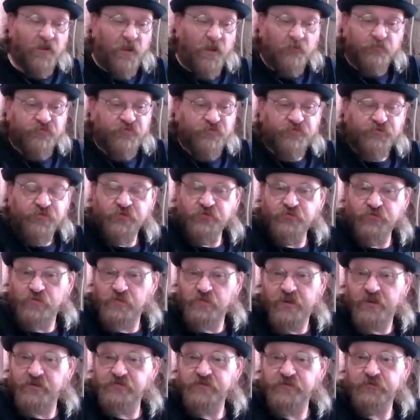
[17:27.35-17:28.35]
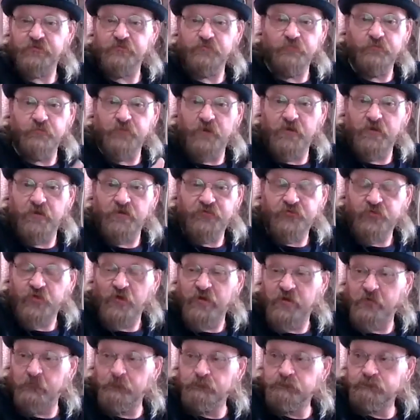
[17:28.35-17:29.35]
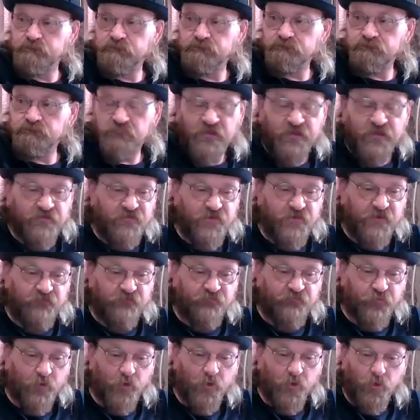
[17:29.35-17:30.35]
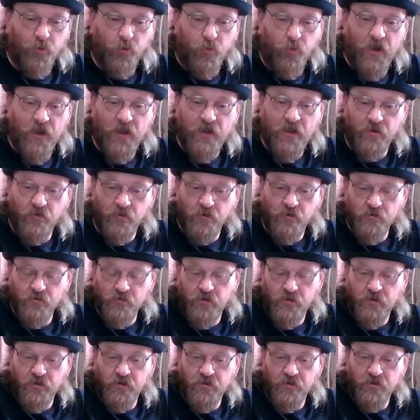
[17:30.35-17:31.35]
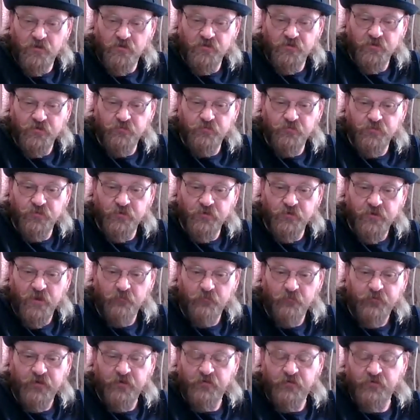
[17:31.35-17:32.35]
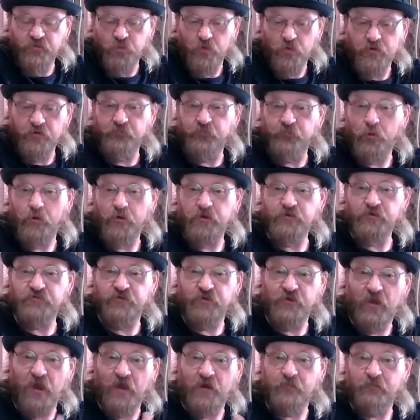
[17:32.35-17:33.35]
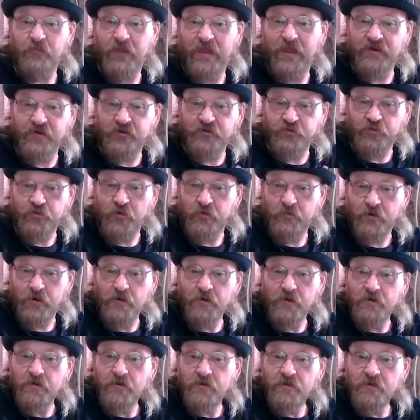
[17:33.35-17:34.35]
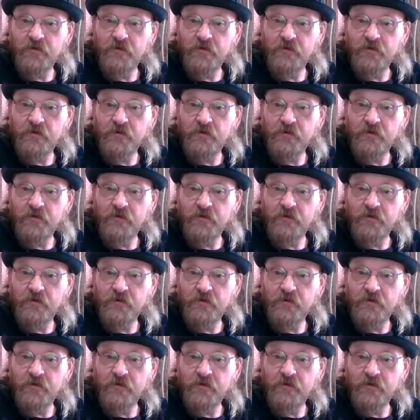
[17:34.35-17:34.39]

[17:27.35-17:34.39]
was just using, like I said, trim, and then for a while, the company I was working for used an automatic trimmer,